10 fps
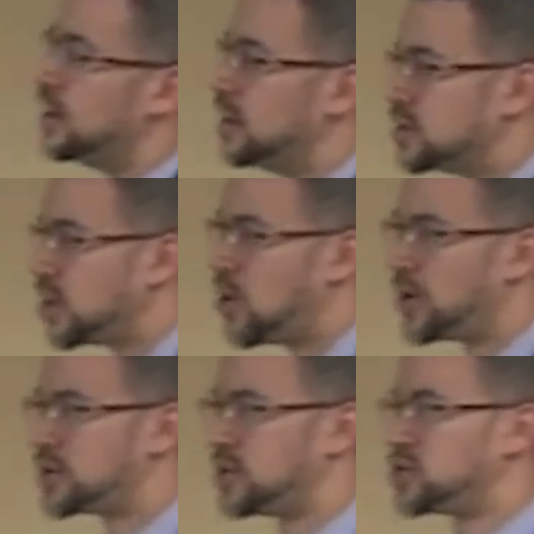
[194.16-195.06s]
So
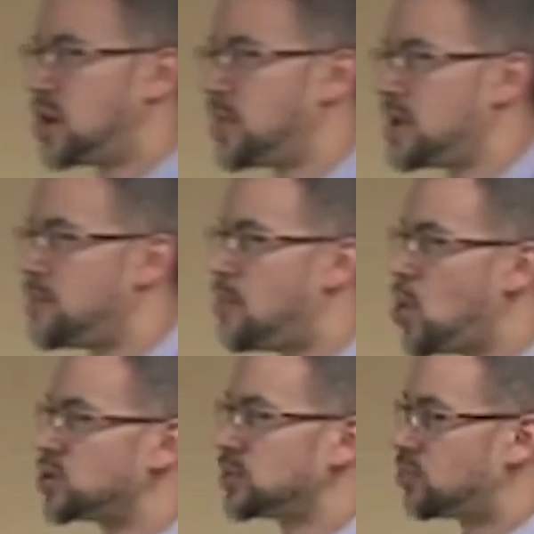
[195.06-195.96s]
to determine the
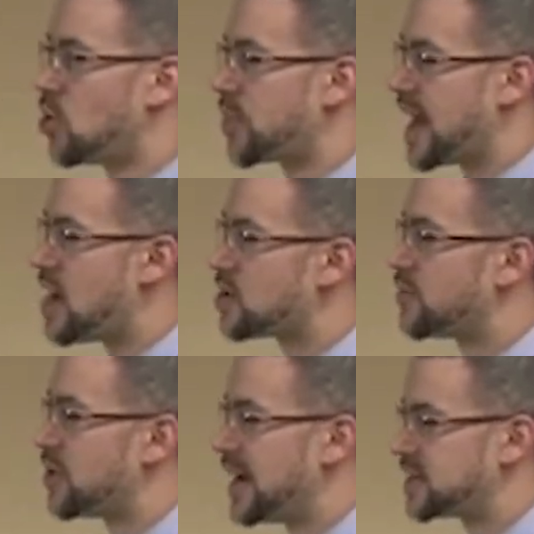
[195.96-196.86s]
most appropriate outcome
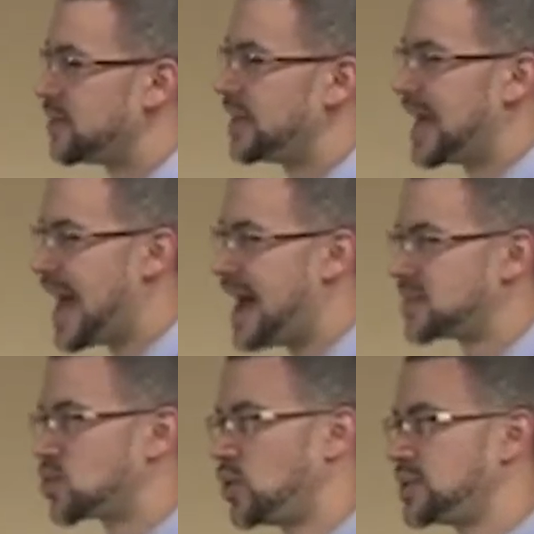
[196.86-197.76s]
for an activity,
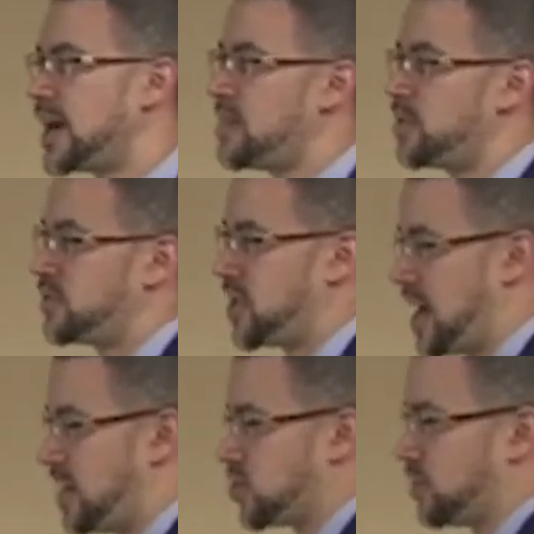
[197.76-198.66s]
ask, what type of
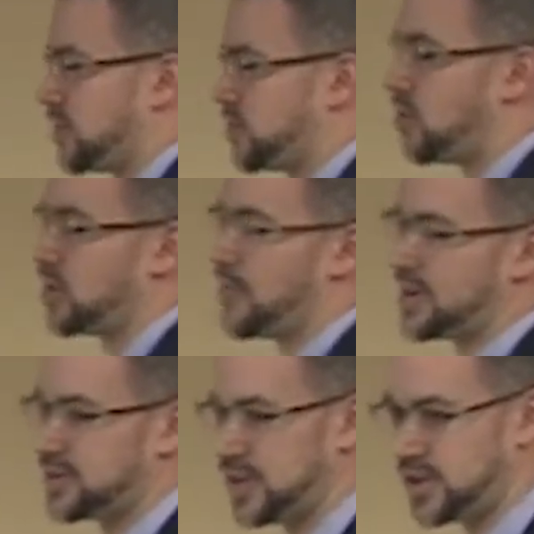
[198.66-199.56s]
change or result am I
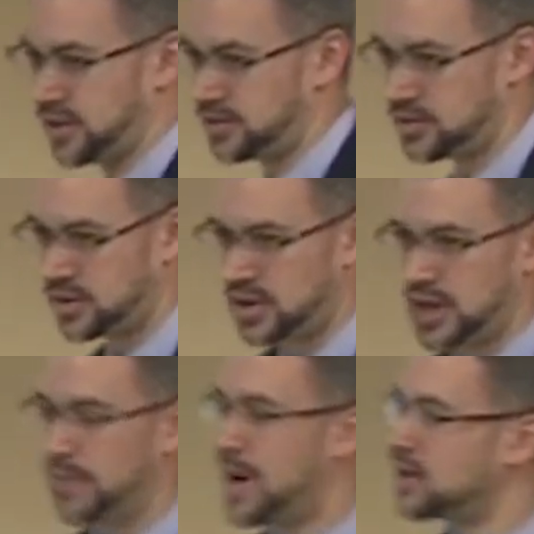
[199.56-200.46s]
seeking?
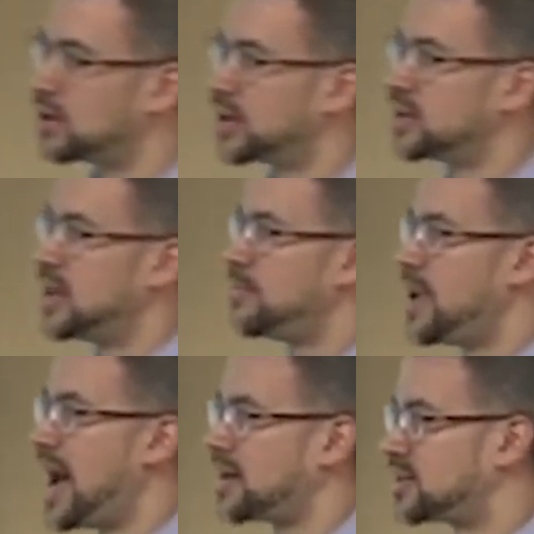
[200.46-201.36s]
Am I looking to
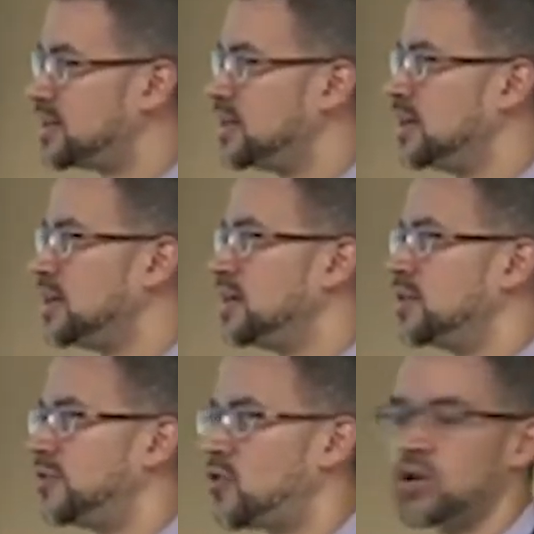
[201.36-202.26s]
impact
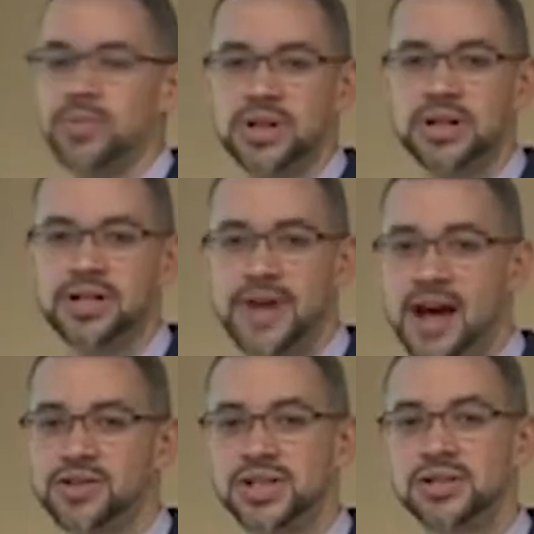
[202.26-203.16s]
the affordability of
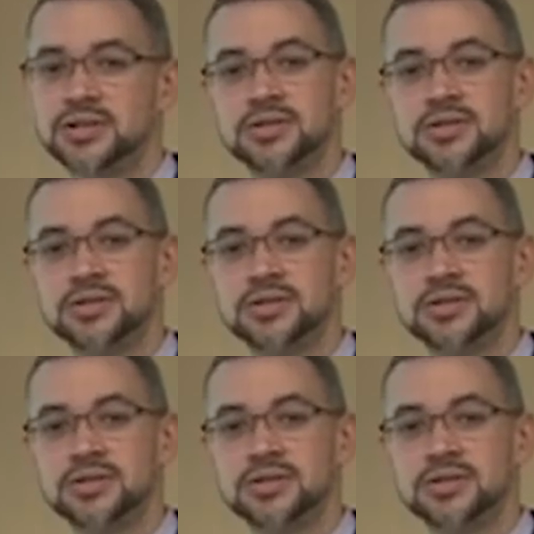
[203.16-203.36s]
housing?